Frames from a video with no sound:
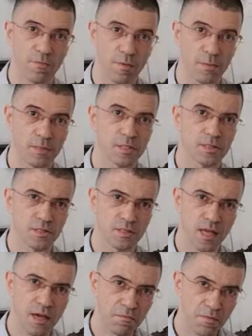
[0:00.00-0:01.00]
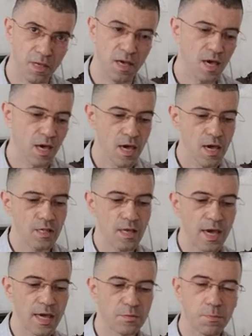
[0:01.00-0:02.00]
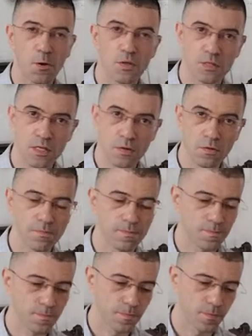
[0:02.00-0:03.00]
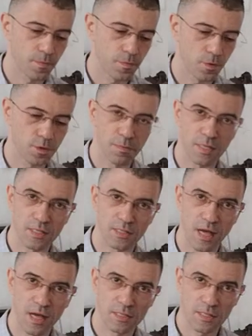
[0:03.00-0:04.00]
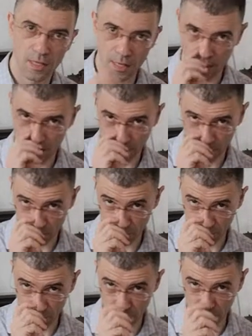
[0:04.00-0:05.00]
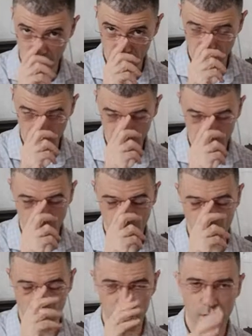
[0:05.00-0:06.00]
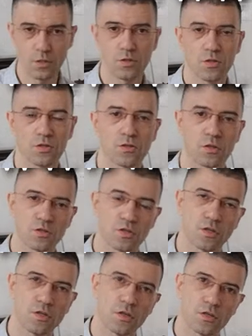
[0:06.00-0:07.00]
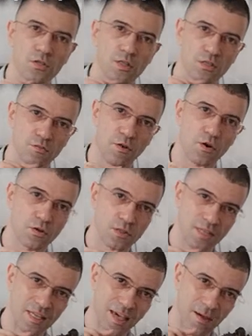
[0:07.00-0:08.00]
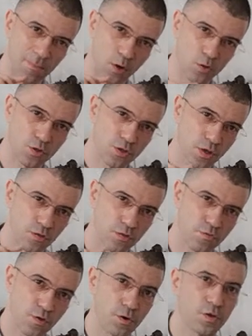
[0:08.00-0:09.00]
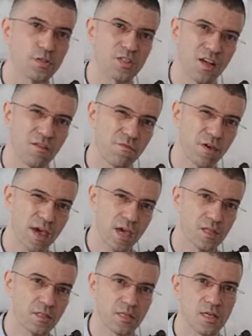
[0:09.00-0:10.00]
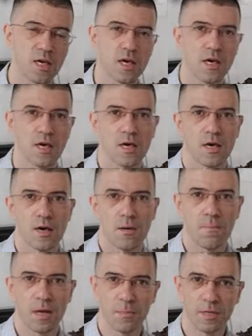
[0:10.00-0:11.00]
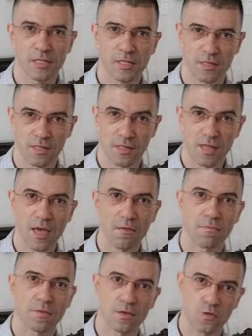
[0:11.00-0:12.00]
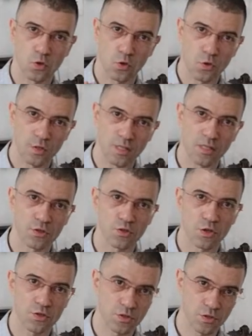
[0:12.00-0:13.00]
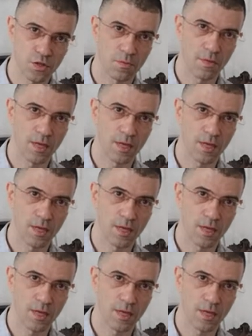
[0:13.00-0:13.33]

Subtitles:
millimeters in depth, 8.0, which means that the destruction or the tissue destruction occurs, the ultrasound is focused at 8 millimeters in depth, so the destruction is going to be